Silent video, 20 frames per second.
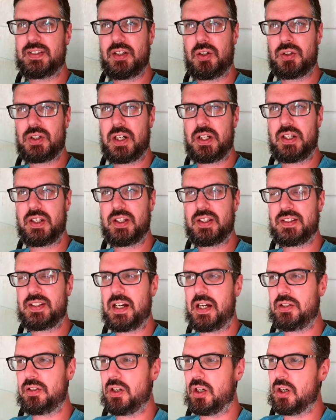still cutting the
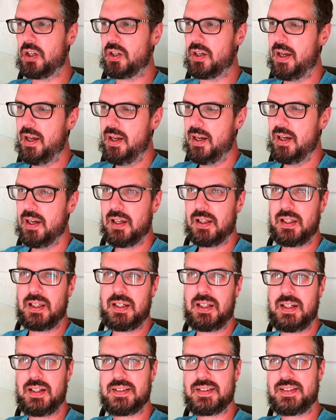side yard.
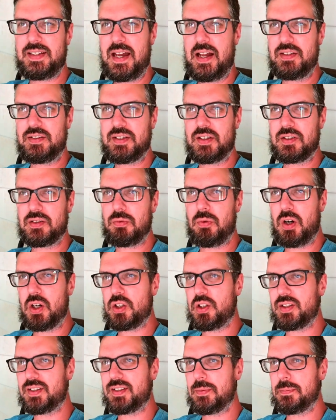Lincoln is downstairs
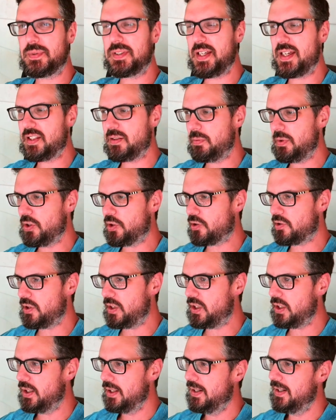watching some Sesame
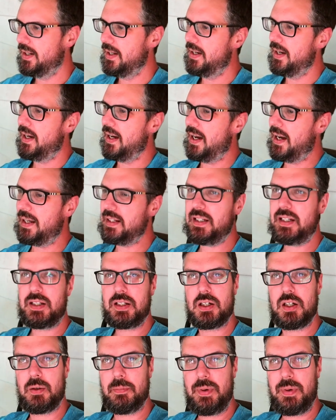Street. I need to go